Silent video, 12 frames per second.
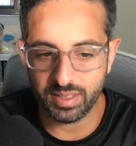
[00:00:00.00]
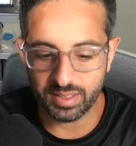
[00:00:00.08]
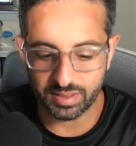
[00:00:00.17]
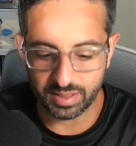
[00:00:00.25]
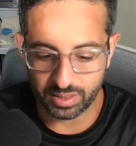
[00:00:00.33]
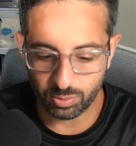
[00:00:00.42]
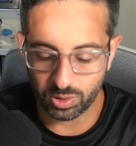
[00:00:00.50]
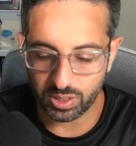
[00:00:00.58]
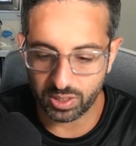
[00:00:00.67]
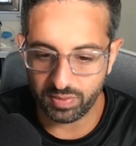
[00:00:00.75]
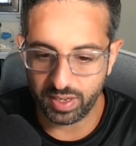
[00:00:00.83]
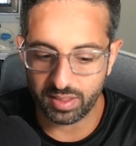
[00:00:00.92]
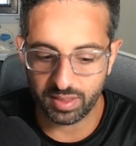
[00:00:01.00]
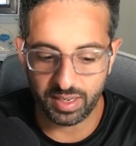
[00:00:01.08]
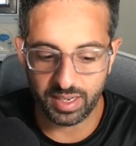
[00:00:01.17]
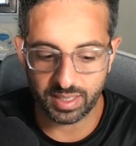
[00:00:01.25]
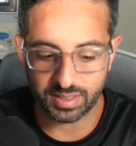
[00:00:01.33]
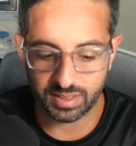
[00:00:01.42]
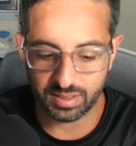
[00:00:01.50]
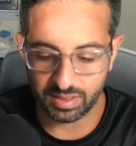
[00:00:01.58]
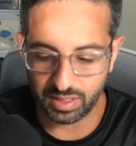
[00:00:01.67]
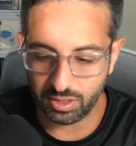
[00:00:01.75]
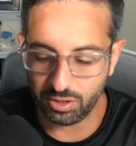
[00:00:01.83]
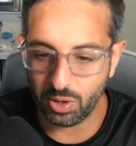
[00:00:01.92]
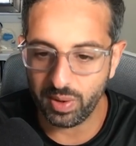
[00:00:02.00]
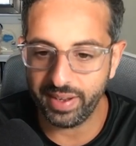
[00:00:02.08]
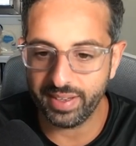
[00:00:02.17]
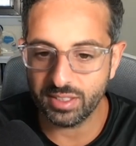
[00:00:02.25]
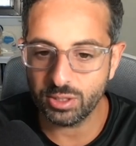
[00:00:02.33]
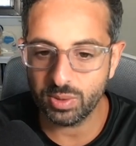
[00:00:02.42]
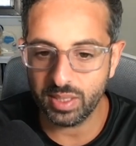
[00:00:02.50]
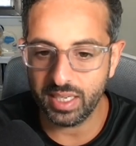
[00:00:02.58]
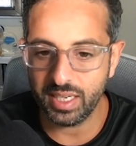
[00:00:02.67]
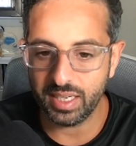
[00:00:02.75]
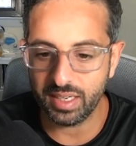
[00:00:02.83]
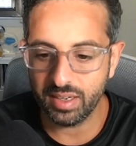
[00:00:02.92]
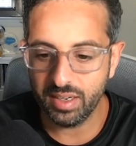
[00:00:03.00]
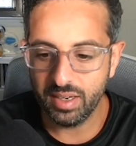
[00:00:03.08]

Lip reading: in the world of athletics, and you know how to train.